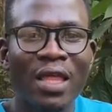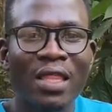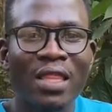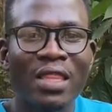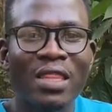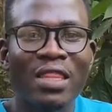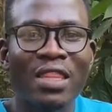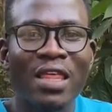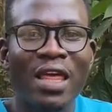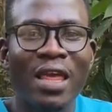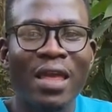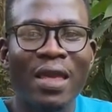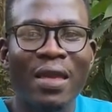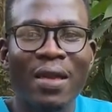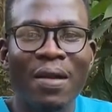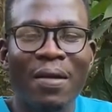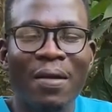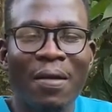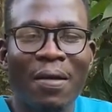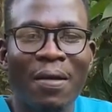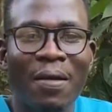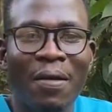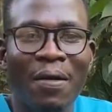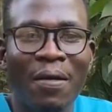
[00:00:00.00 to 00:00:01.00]
the
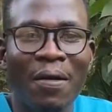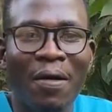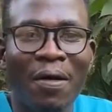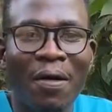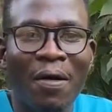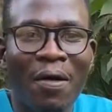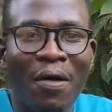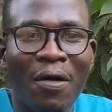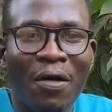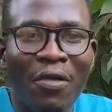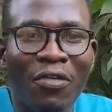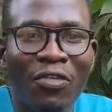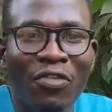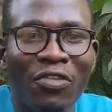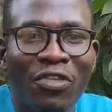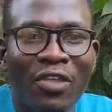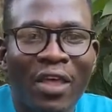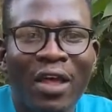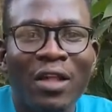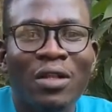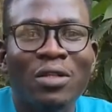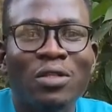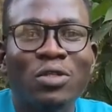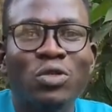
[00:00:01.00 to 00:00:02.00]

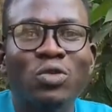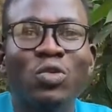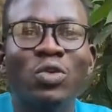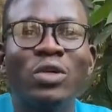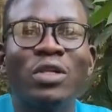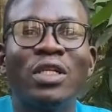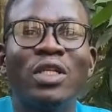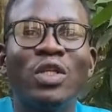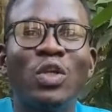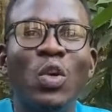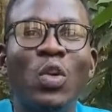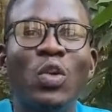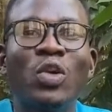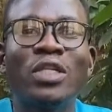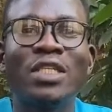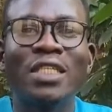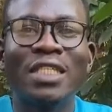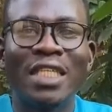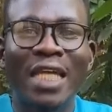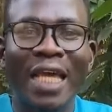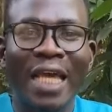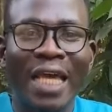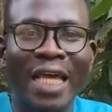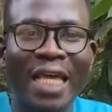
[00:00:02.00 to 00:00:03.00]
cells will not
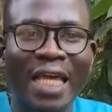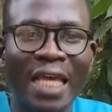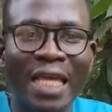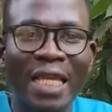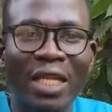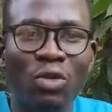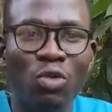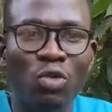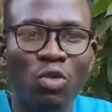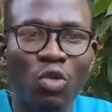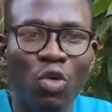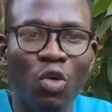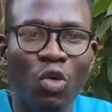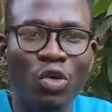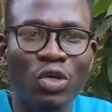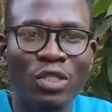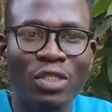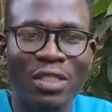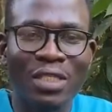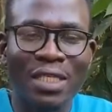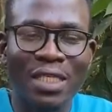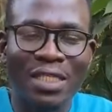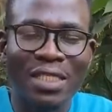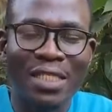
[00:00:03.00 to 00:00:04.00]
take in glucose
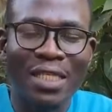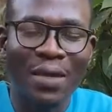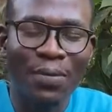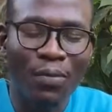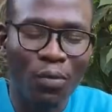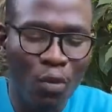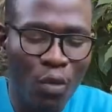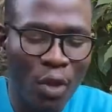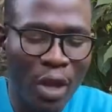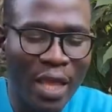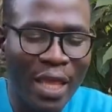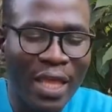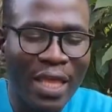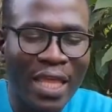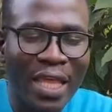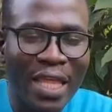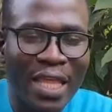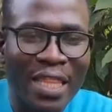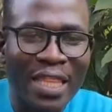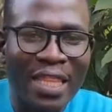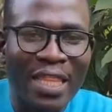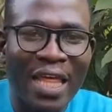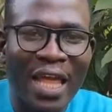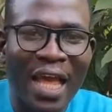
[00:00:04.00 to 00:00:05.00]
the same way
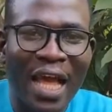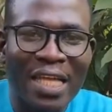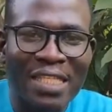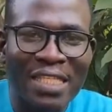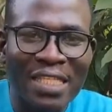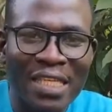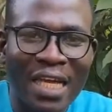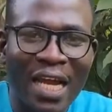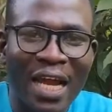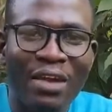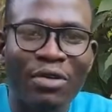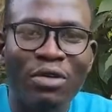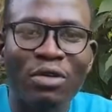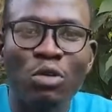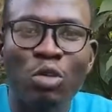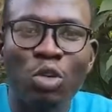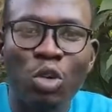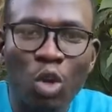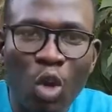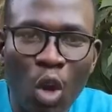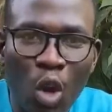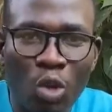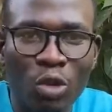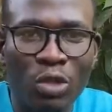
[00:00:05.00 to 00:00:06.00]
the askari
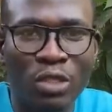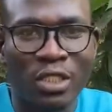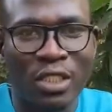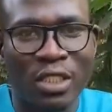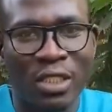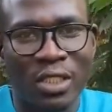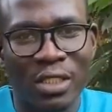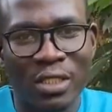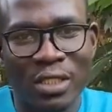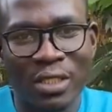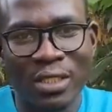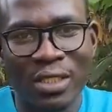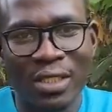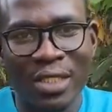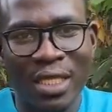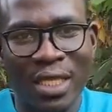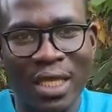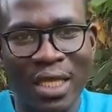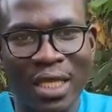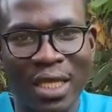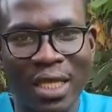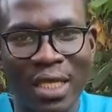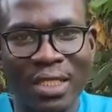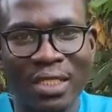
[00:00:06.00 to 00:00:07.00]
locks the
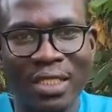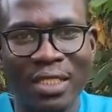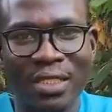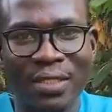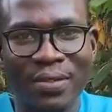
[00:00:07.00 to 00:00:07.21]
gate,